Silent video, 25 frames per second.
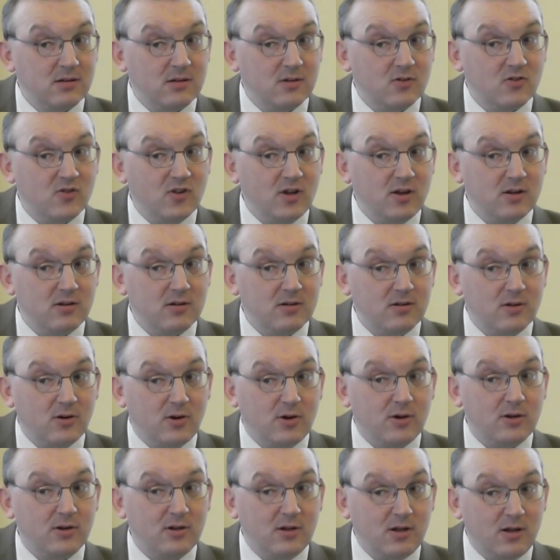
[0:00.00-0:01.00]
it's not
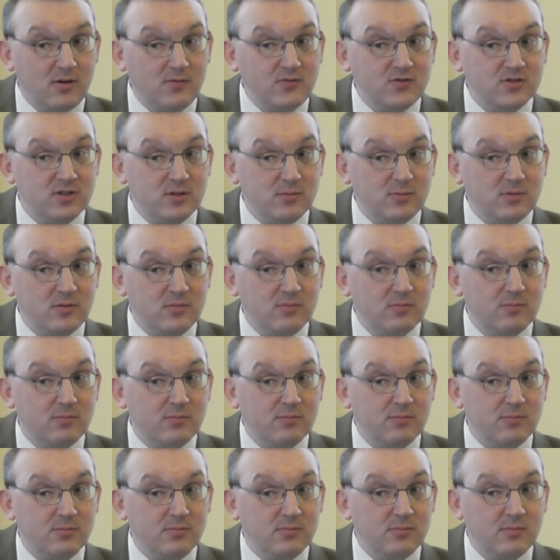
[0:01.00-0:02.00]
God loves them
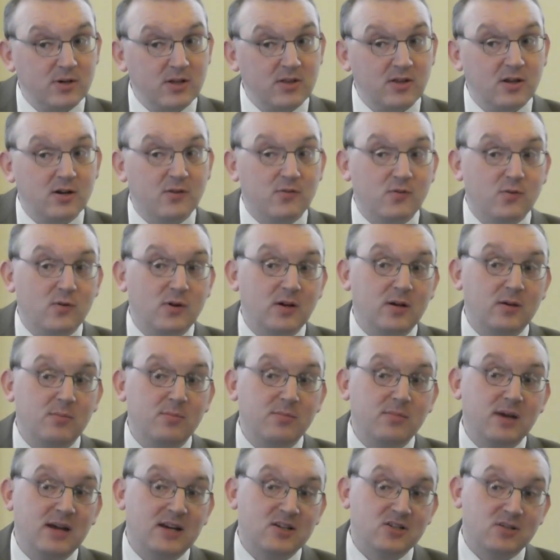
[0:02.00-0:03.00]
and therefore he
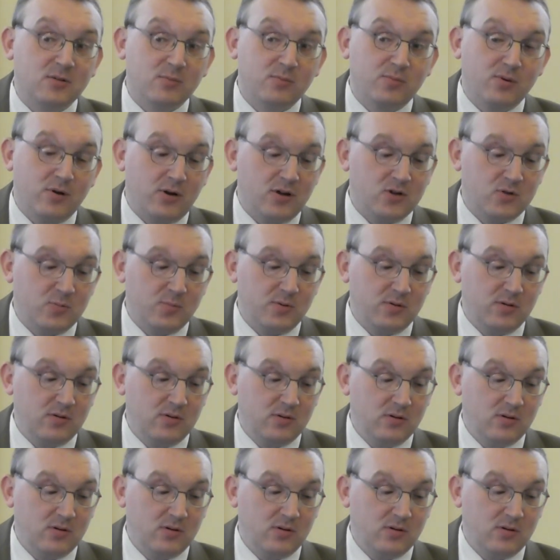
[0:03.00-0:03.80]
makes them prosper.